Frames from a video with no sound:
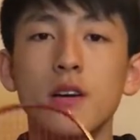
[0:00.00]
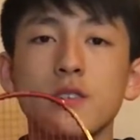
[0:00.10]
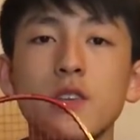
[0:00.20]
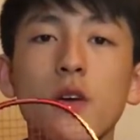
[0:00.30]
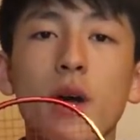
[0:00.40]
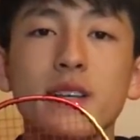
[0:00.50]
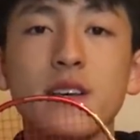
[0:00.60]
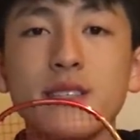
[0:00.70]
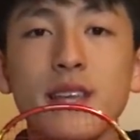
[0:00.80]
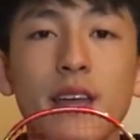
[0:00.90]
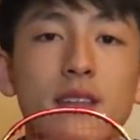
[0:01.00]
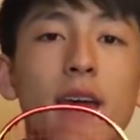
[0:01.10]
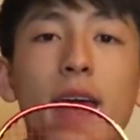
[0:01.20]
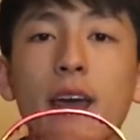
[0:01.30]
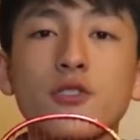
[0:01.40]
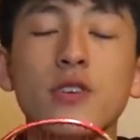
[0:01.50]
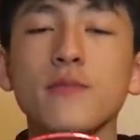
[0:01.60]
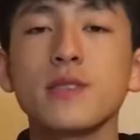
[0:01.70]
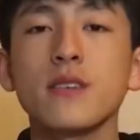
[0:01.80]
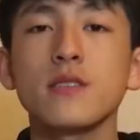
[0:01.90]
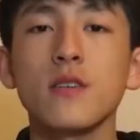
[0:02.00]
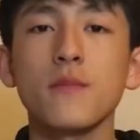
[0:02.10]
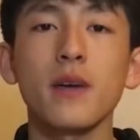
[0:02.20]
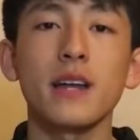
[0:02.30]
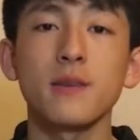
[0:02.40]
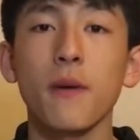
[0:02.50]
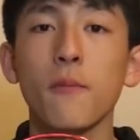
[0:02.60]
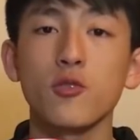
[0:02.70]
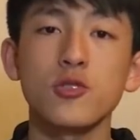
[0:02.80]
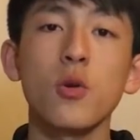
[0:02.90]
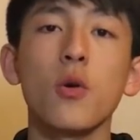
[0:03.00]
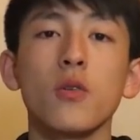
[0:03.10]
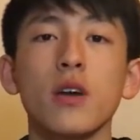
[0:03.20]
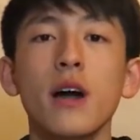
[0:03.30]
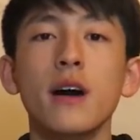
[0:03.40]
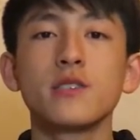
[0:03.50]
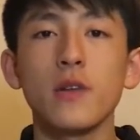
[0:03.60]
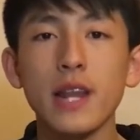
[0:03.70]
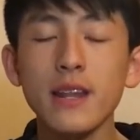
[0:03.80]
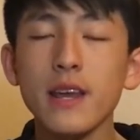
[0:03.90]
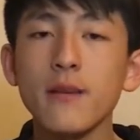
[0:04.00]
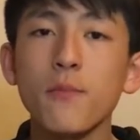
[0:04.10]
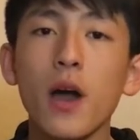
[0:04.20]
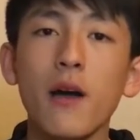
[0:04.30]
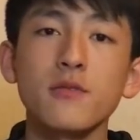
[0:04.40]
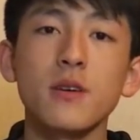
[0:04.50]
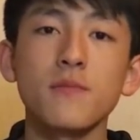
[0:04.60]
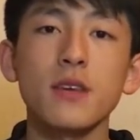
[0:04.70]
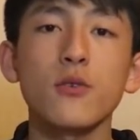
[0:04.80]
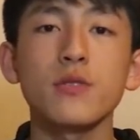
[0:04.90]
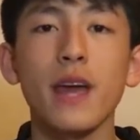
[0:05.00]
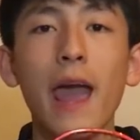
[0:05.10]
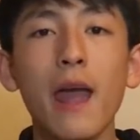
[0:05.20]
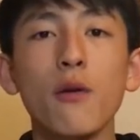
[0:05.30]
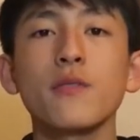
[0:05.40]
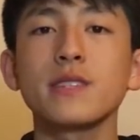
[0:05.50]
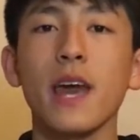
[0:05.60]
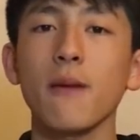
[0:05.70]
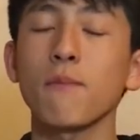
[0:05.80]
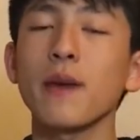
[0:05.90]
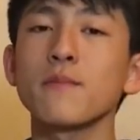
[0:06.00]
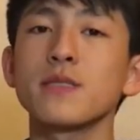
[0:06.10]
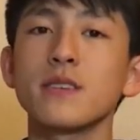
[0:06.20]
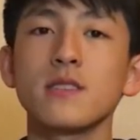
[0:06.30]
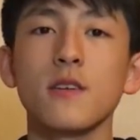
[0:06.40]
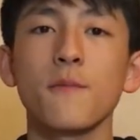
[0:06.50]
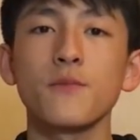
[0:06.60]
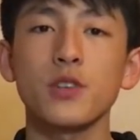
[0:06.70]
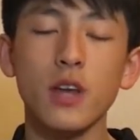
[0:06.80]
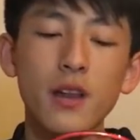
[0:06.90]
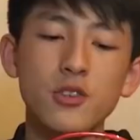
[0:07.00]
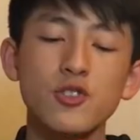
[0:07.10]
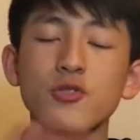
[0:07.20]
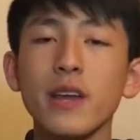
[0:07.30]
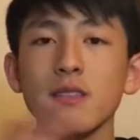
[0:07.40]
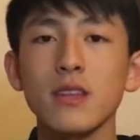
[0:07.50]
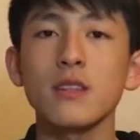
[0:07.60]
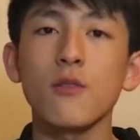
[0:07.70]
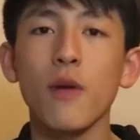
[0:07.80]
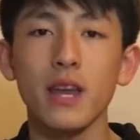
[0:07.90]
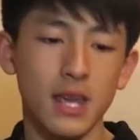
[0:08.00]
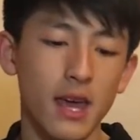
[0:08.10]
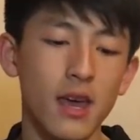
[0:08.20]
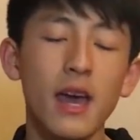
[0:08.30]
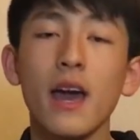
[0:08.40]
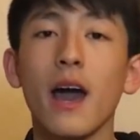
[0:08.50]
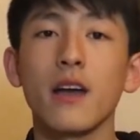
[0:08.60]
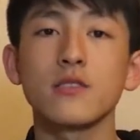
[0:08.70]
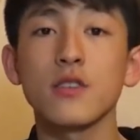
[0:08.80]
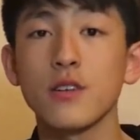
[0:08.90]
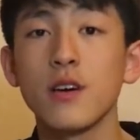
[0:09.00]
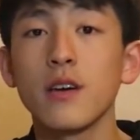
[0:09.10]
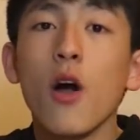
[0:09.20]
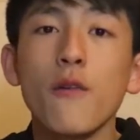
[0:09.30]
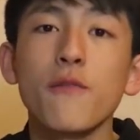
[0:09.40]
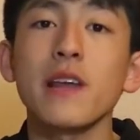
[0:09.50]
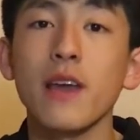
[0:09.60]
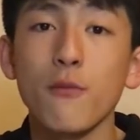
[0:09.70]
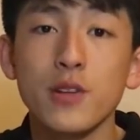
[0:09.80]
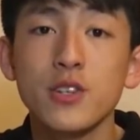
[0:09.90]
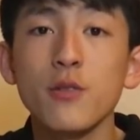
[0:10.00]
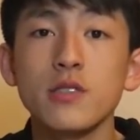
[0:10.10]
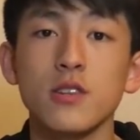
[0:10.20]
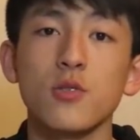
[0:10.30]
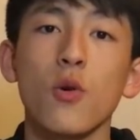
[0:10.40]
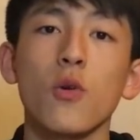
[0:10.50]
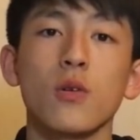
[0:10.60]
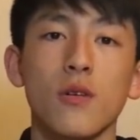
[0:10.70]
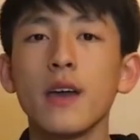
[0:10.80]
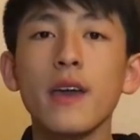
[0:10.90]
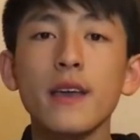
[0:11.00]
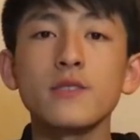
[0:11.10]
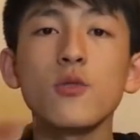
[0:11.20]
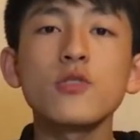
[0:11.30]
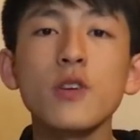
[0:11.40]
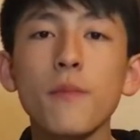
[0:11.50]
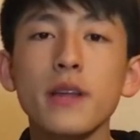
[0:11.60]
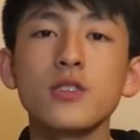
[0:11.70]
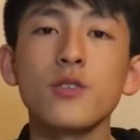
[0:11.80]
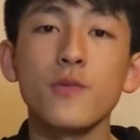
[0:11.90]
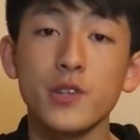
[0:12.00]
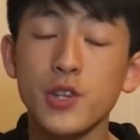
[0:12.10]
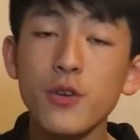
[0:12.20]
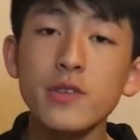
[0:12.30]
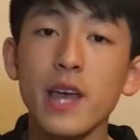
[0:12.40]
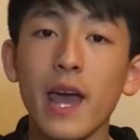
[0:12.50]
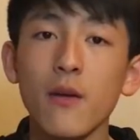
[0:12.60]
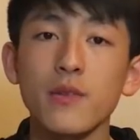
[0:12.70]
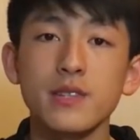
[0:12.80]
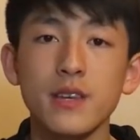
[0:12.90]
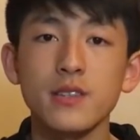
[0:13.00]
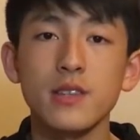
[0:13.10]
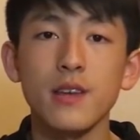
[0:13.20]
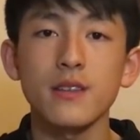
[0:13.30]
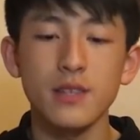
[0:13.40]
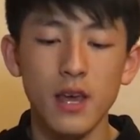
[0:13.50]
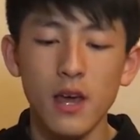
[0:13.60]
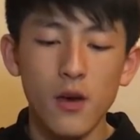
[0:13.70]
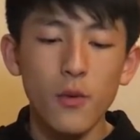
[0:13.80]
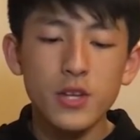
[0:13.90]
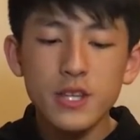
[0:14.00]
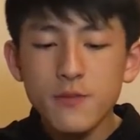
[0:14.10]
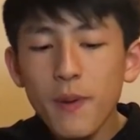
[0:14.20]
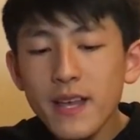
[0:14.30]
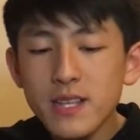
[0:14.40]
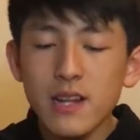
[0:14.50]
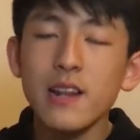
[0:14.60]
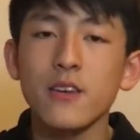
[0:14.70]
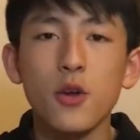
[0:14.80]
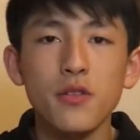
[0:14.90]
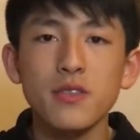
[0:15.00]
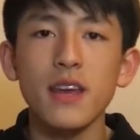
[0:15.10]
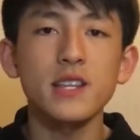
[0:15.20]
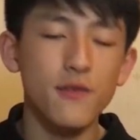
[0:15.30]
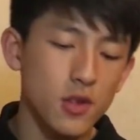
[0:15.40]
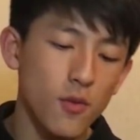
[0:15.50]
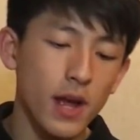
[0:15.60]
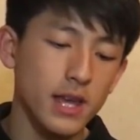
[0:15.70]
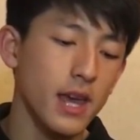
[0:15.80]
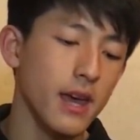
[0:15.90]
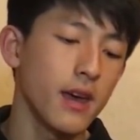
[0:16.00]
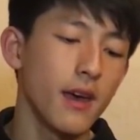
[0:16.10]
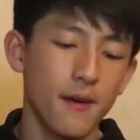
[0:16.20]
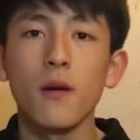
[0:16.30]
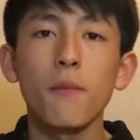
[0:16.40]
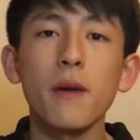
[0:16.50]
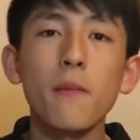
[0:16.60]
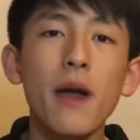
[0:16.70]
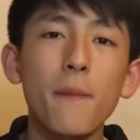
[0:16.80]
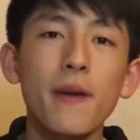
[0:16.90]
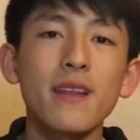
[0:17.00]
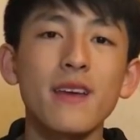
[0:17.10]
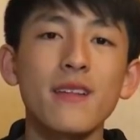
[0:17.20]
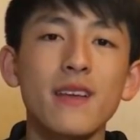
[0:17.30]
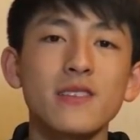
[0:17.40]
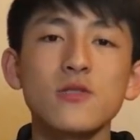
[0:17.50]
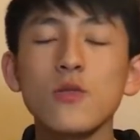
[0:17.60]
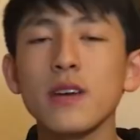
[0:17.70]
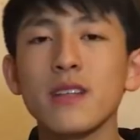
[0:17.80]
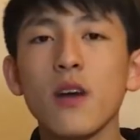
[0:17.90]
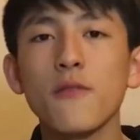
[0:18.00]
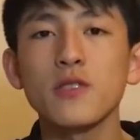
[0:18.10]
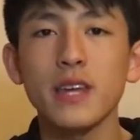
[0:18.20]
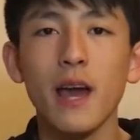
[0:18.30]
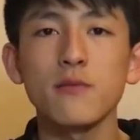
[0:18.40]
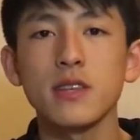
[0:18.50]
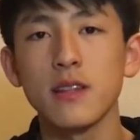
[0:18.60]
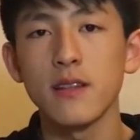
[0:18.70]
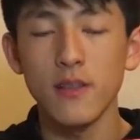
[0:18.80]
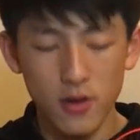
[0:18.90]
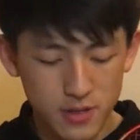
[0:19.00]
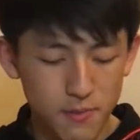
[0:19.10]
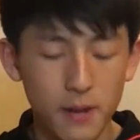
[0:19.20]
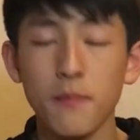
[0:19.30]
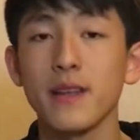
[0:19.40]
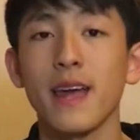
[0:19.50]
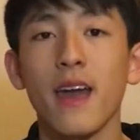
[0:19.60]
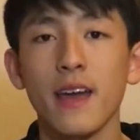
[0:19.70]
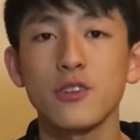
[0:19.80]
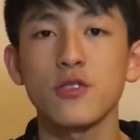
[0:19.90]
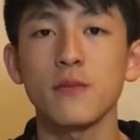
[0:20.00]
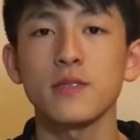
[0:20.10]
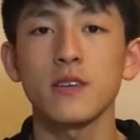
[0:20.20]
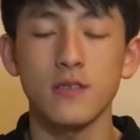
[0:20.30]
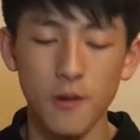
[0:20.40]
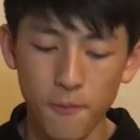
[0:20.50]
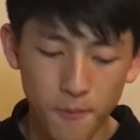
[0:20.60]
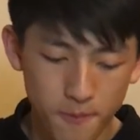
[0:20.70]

So as I said, the Airstream system adds a bit more torque, so Ning put out something called the Aero beam system to kind of strengthen the racket and to hopefully reduce the torque. It is also meant to reduce air resistance, which is basically good things for the racket, but in my opinion, it's not enough to counter the loss made by the Airstream system.